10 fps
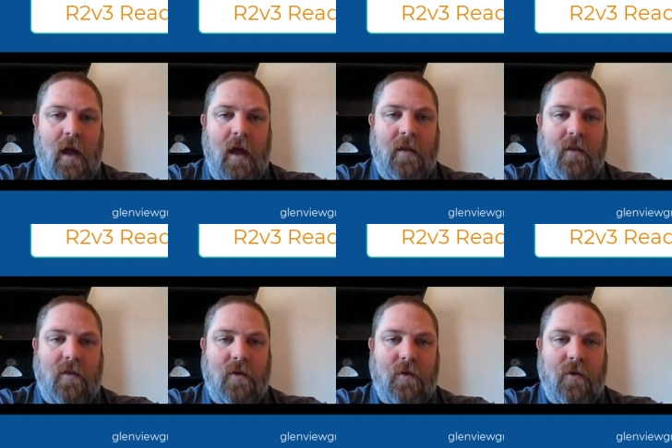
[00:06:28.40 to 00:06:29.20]
and
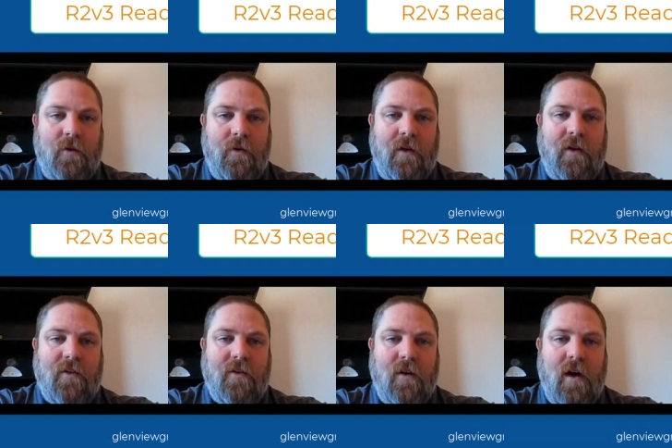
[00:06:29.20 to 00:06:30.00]
do
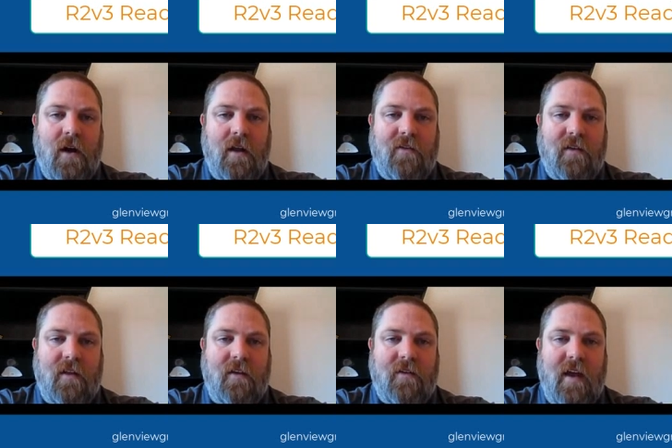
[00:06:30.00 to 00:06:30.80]
internal audits at
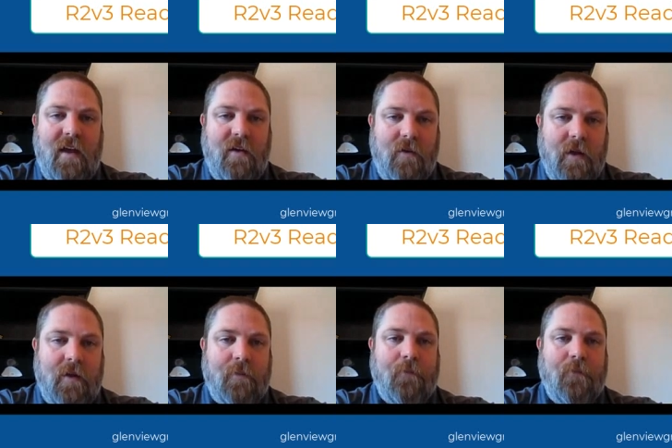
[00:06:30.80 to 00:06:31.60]
least
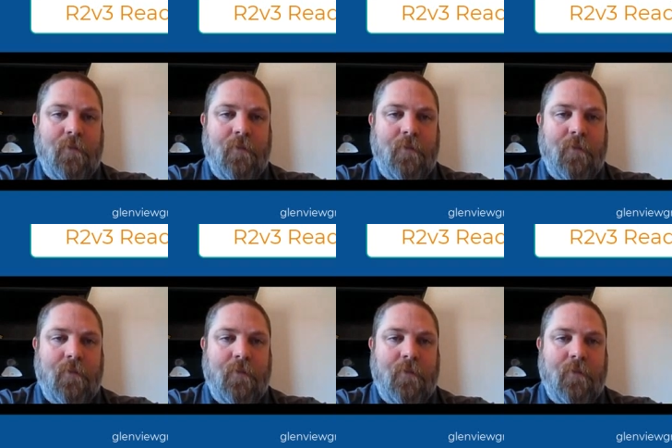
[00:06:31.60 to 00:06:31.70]
annually.